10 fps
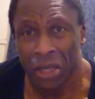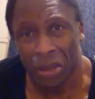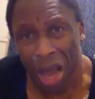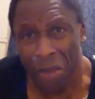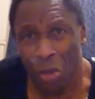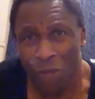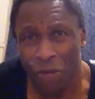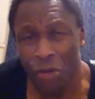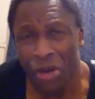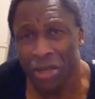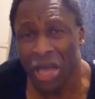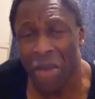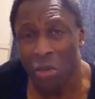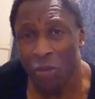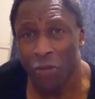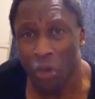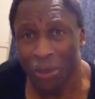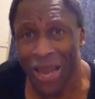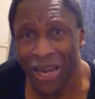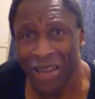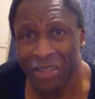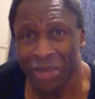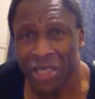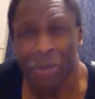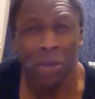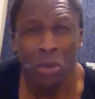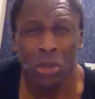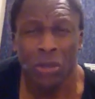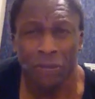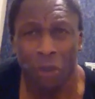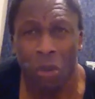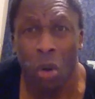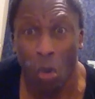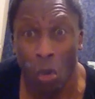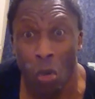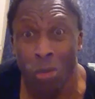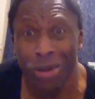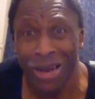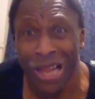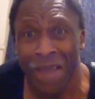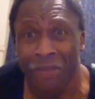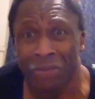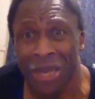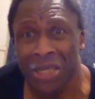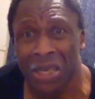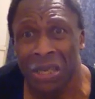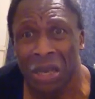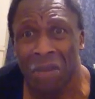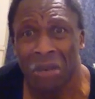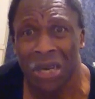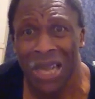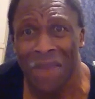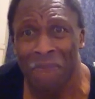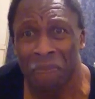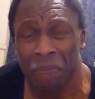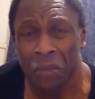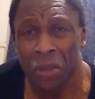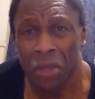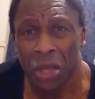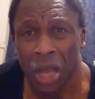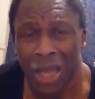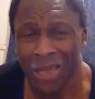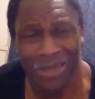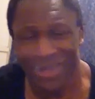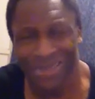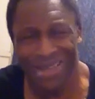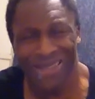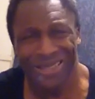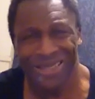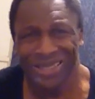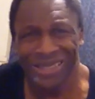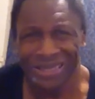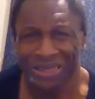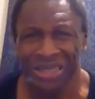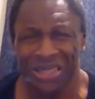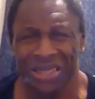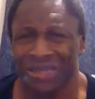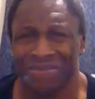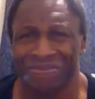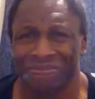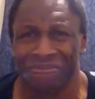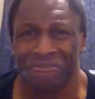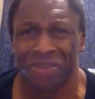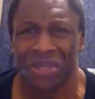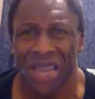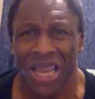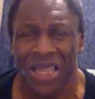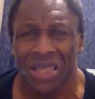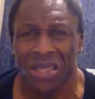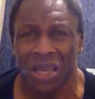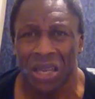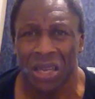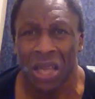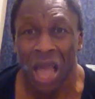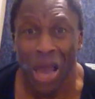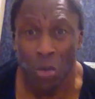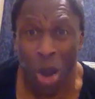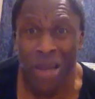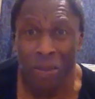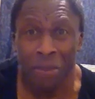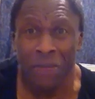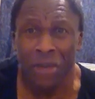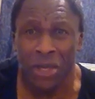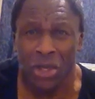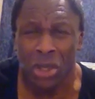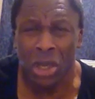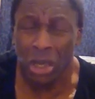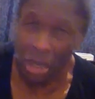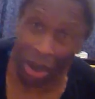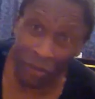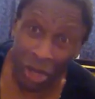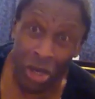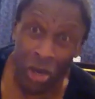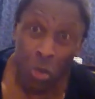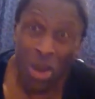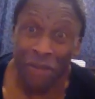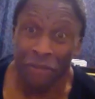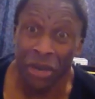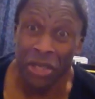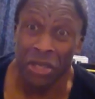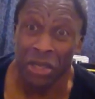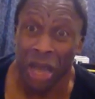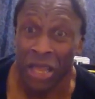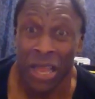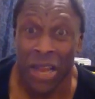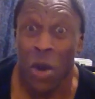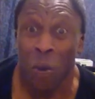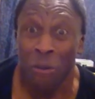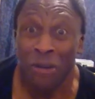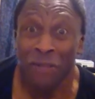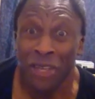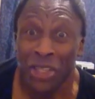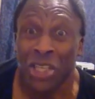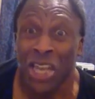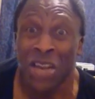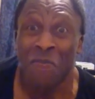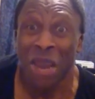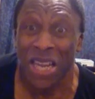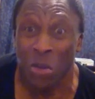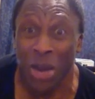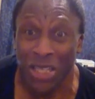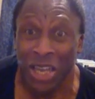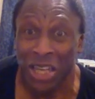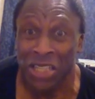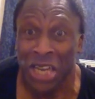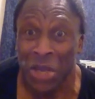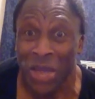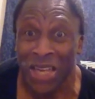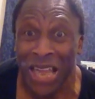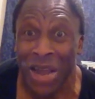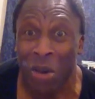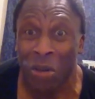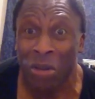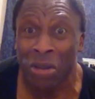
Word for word: Now, I'm all for it. I'm all for Black Lives Matter, but I'm also for all lives matter. I really am. And to just say that, and white privilege. Now, I've got a lot of white friends. They're not privileged in many ways, I can tell you that now.